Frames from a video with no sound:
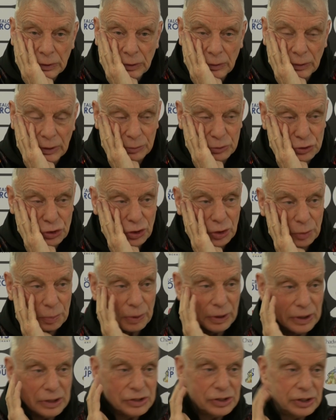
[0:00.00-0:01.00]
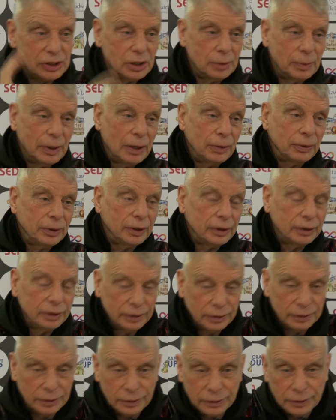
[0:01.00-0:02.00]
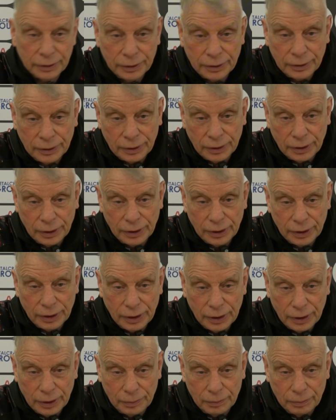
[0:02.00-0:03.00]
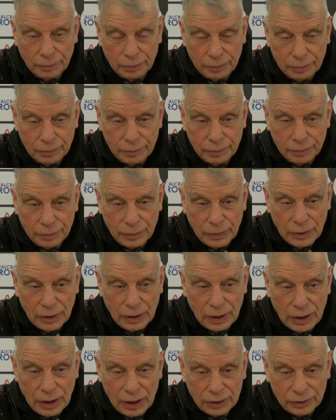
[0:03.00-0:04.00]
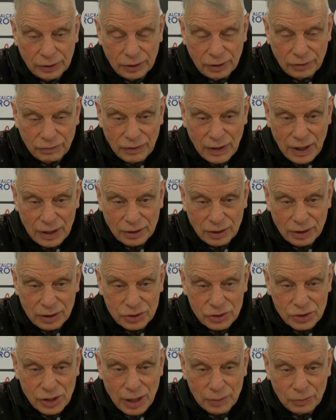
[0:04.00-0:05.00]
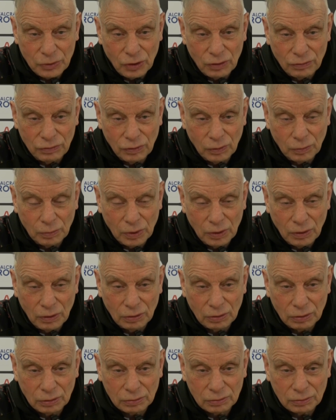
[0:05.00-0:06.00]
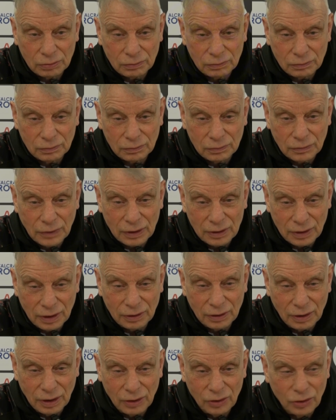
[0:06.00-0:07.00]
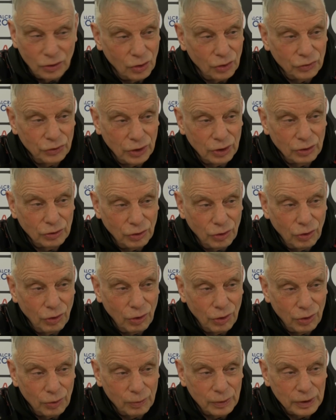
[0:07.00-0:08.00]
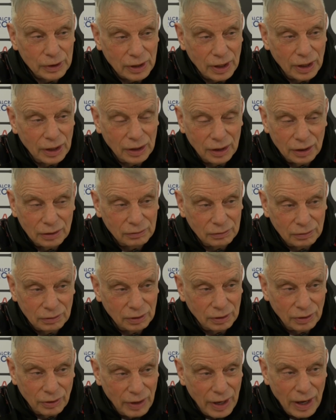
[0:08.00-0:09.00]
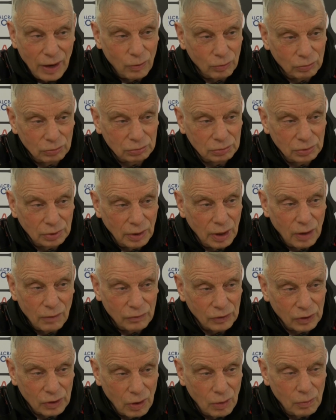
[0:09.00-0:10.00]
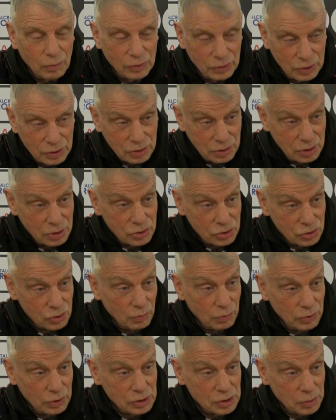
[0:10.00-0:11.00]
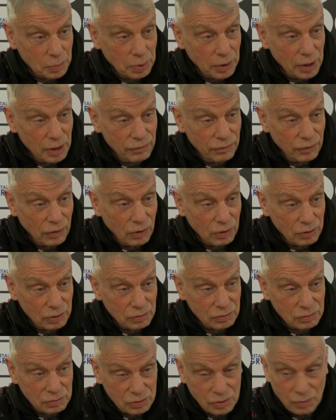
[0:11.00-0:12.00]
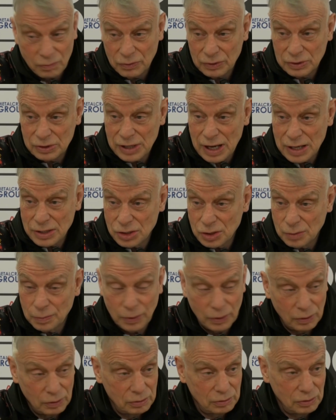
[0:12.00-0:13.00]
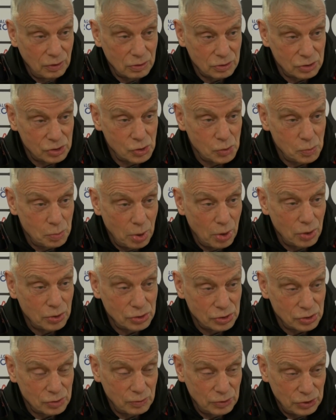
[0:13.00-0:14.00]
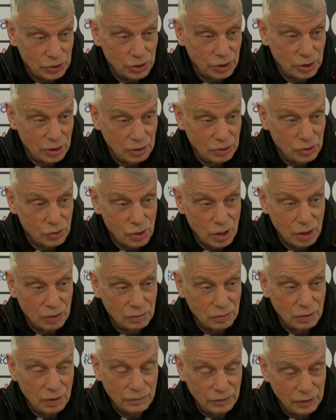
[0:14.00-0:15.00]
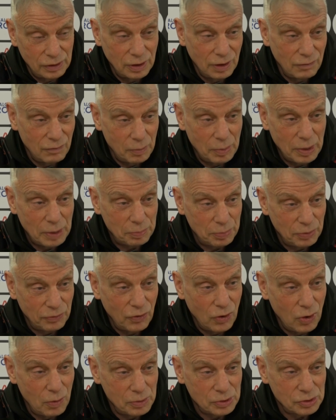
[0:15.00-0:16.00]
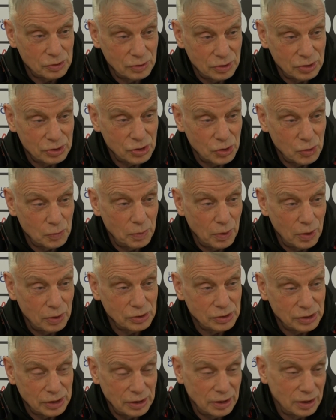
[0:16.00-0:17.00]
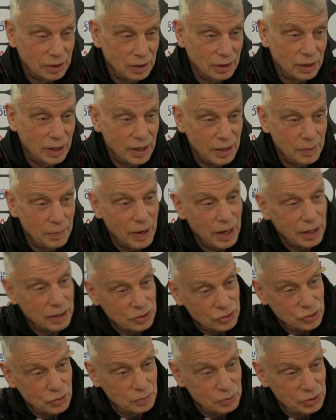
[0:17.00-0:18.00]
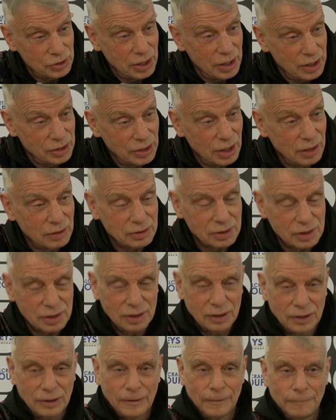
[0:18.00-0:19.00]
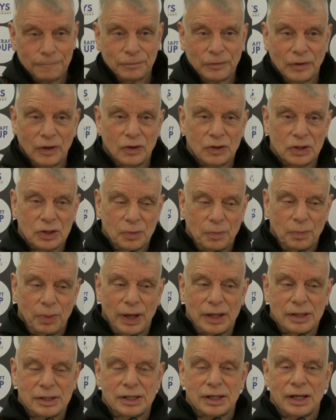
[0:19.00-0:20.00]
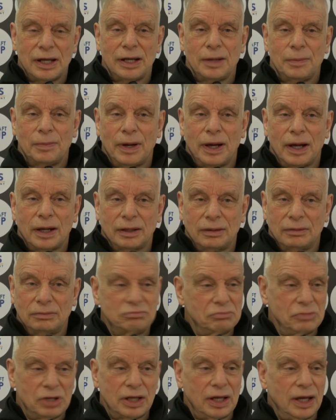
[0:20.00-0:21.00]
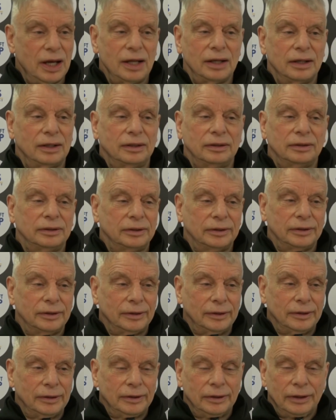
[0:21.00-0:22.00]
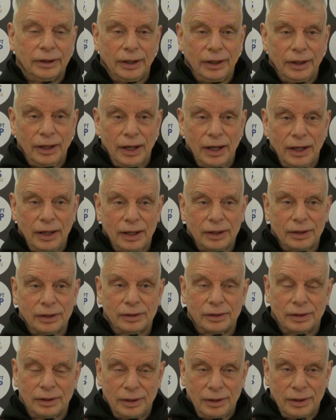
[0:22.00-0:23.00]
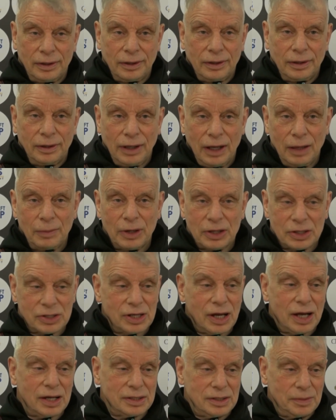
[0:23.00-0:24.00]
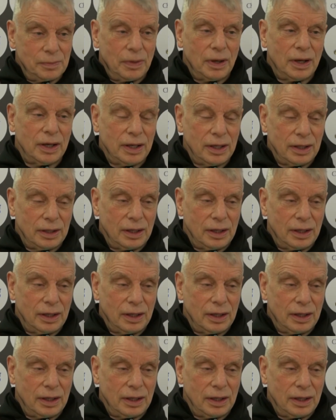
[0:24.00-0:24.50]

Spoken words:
Well, I'm sure the players think about it. I think the fact that it's trapdoor football, I think they'll know at the weekend you're out the comp. There's something to play for, something tangible, not 2 points, which you can, if you have a bad performance with the 2-pointer, you can get it back at some stage else, or you can plan to get it back. You can't, and I'm excited by it.